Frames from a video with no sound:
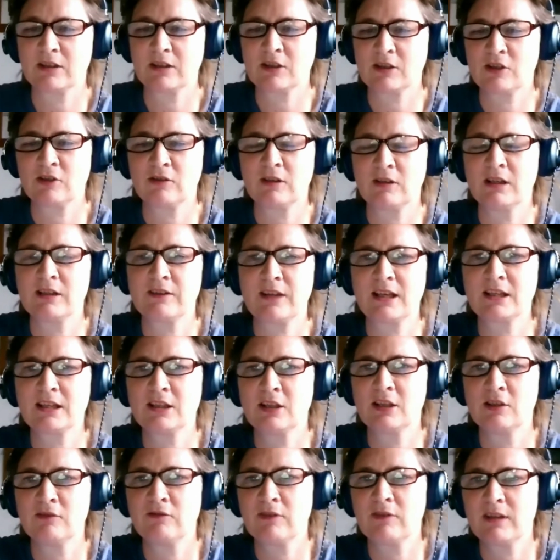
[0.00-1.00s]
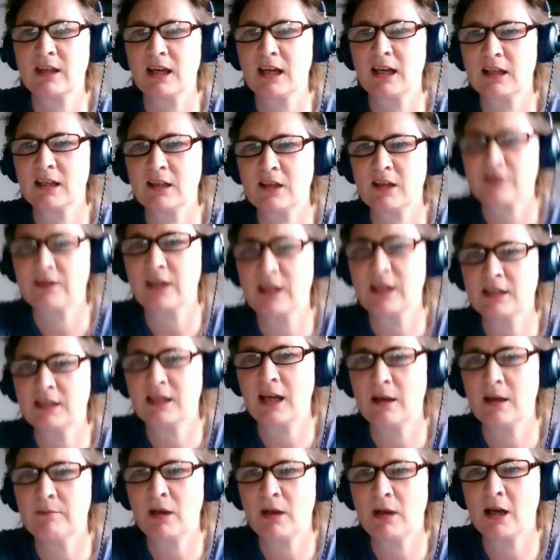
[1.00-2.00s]
Victoria. Thank you for that. And I think
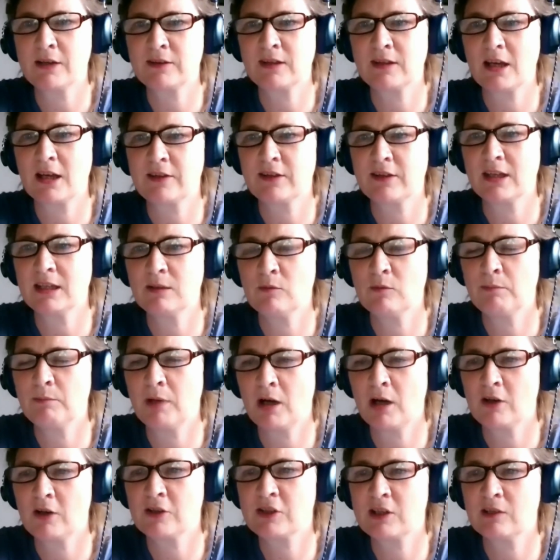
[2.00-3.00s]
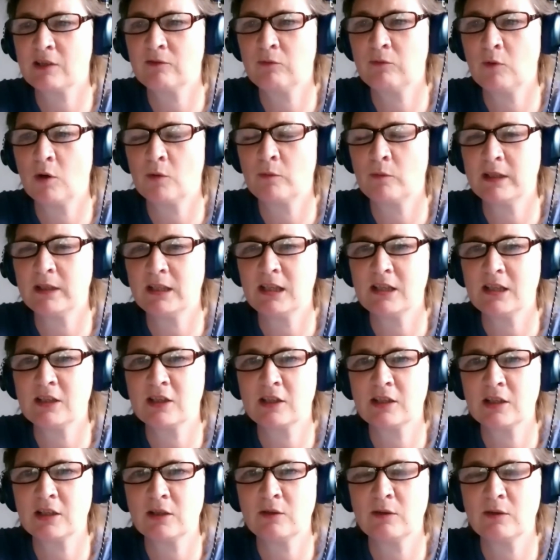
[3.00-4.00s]
um, I, I, think part of what we need
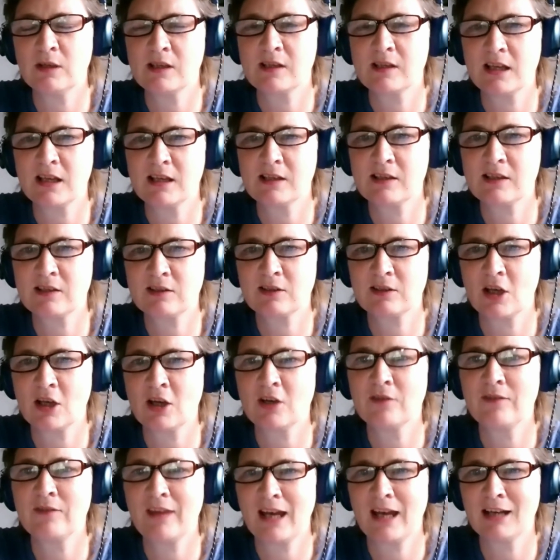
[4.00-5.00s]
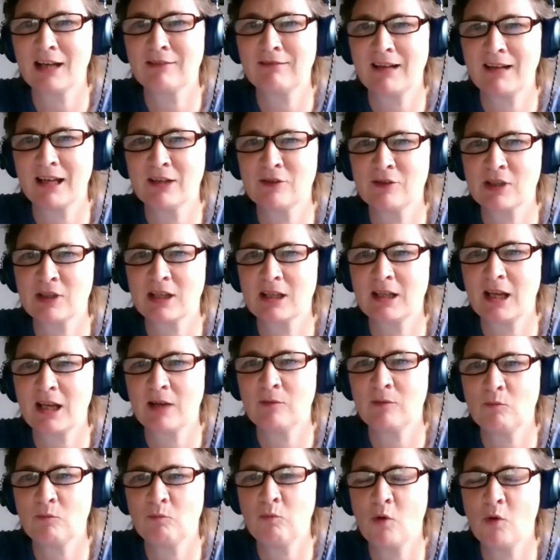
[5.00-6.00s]
to do is is turn that around and,
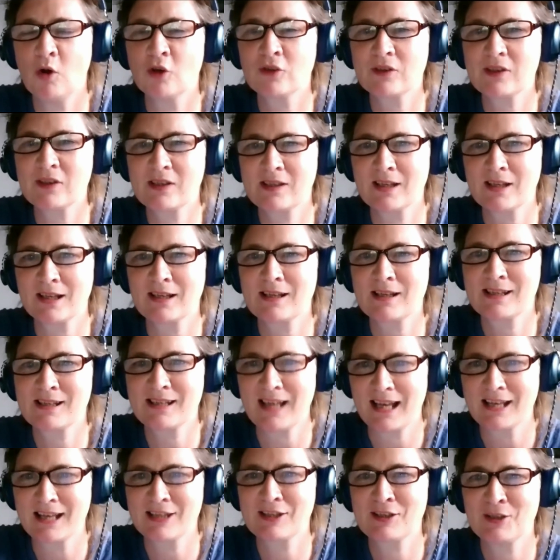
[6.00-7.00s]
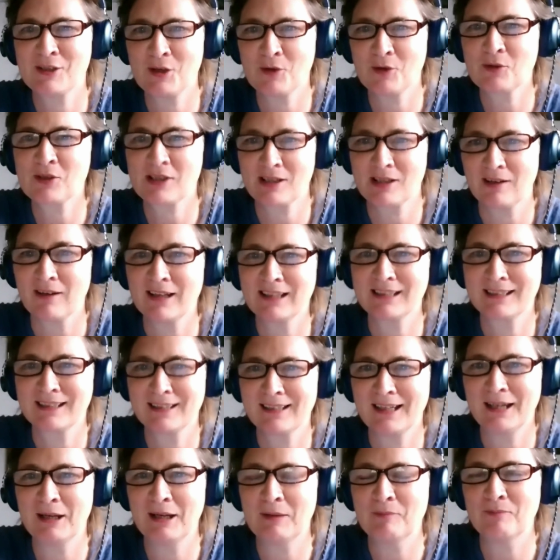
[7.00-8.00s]
and what success looks like,
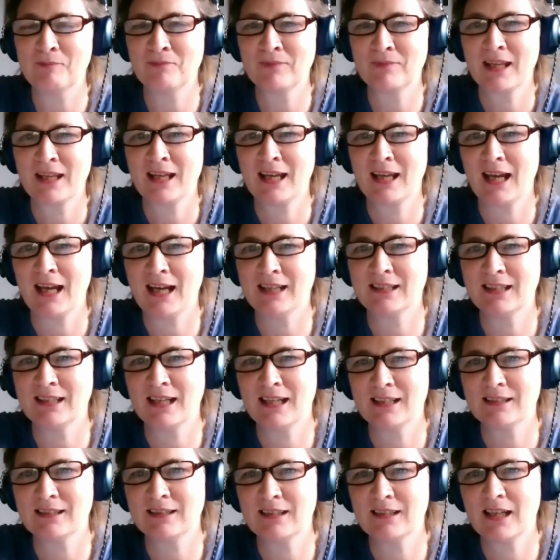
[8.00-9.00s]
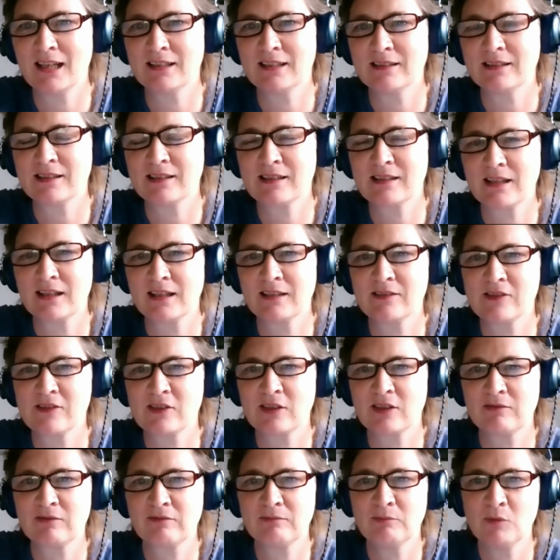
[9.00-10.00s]
um, and and and and
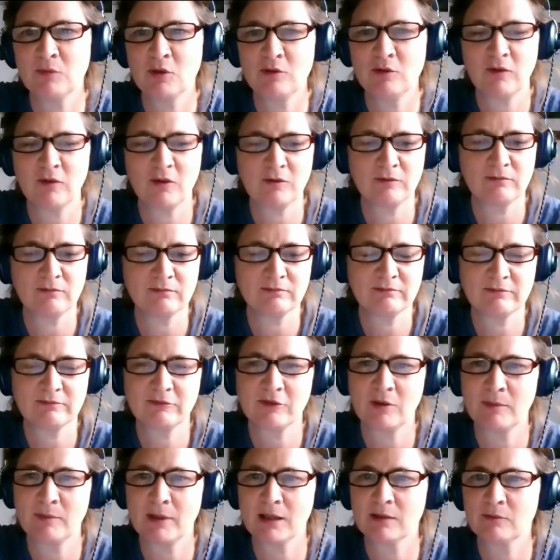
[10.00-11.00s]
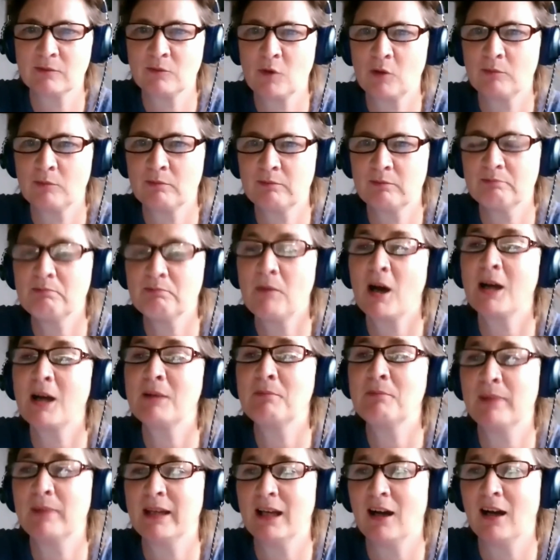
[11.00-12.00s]
sort of move on from our, what
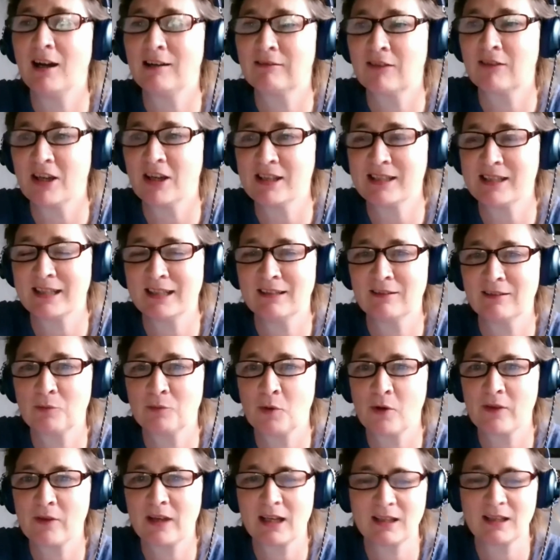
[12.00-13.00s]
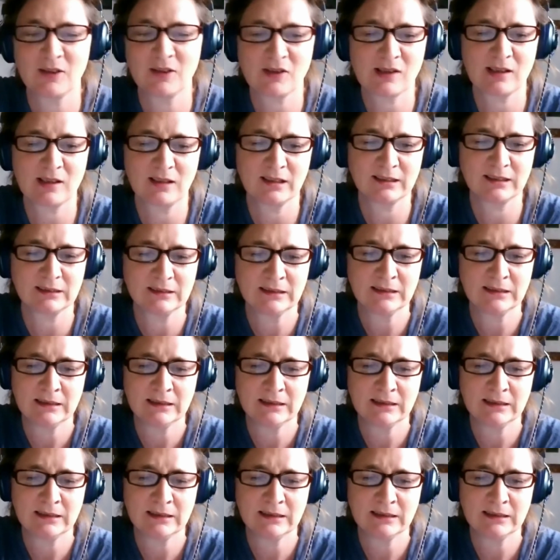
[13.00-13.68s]
might be our idea of what that looks like.